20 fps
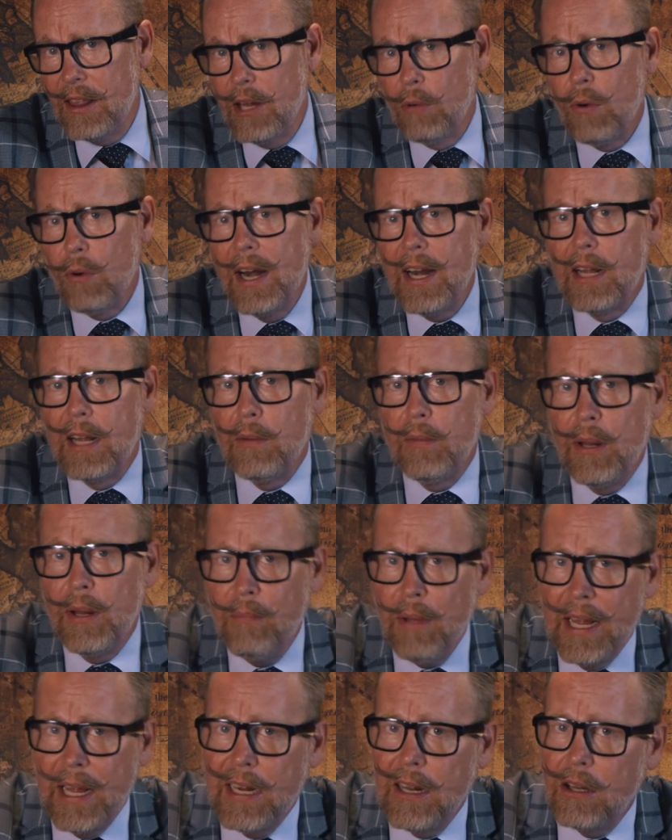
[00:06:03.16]
theoretically be
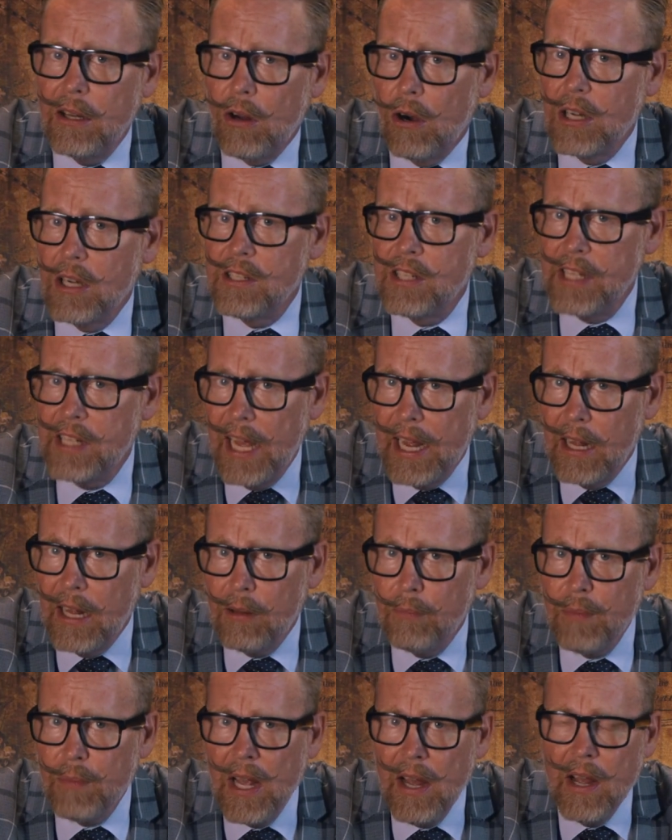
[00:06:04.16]
made at large scale.
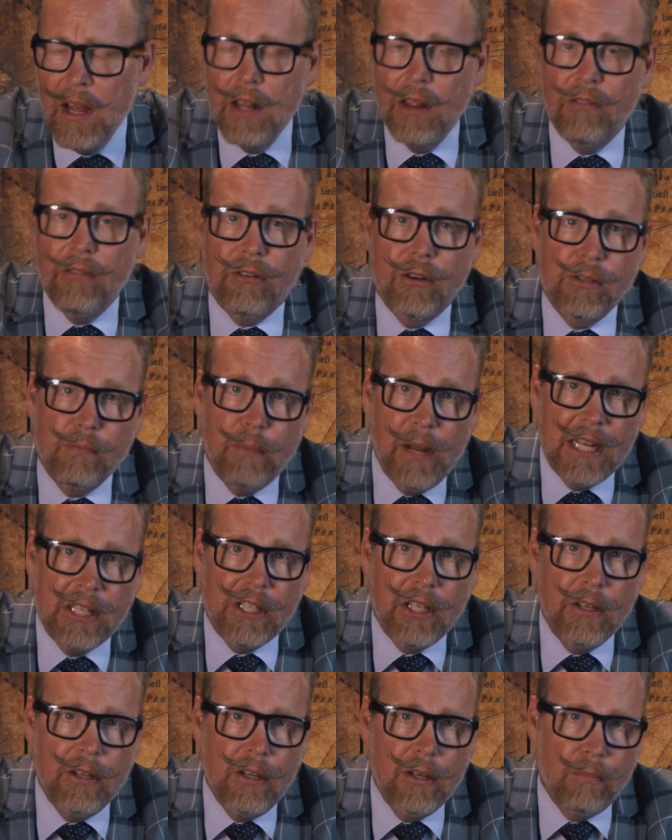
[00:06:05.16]
The first
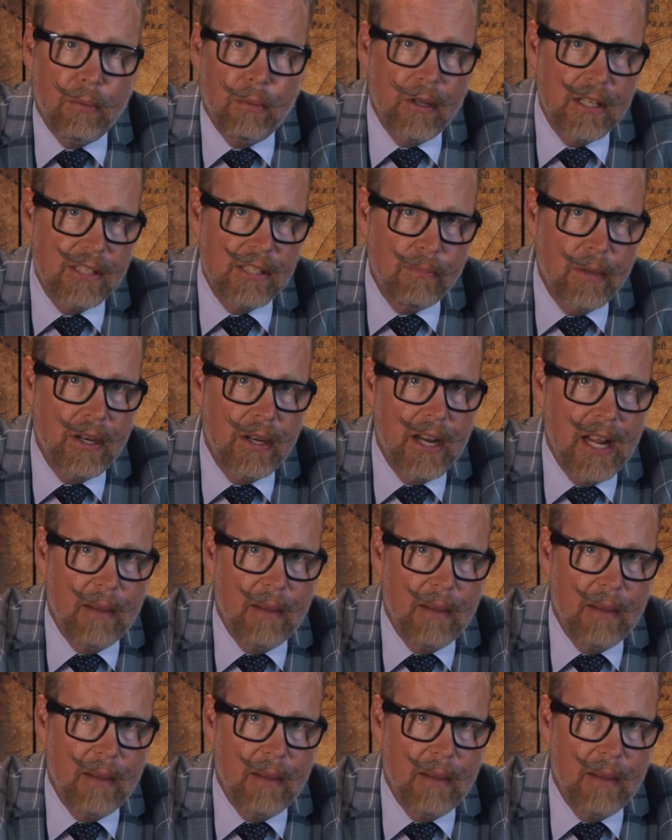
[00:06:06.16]
patient, a policeman